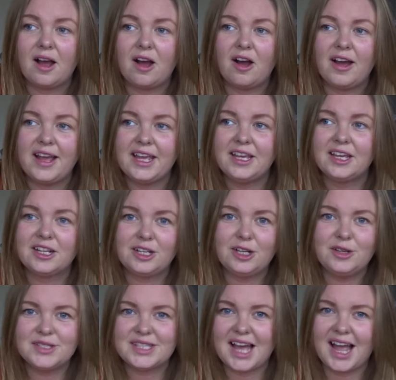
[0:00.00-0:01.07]
I
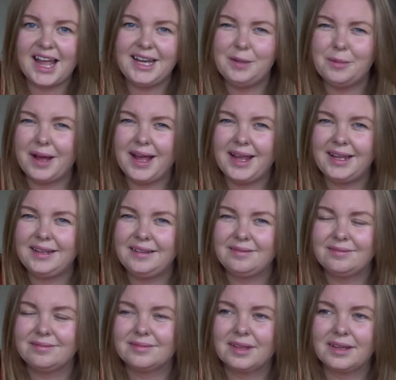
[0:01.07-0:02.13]
lose that anyway,
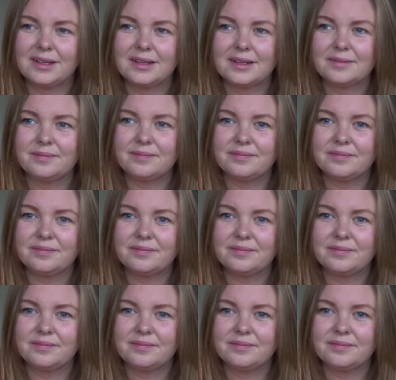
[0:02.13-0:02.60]
like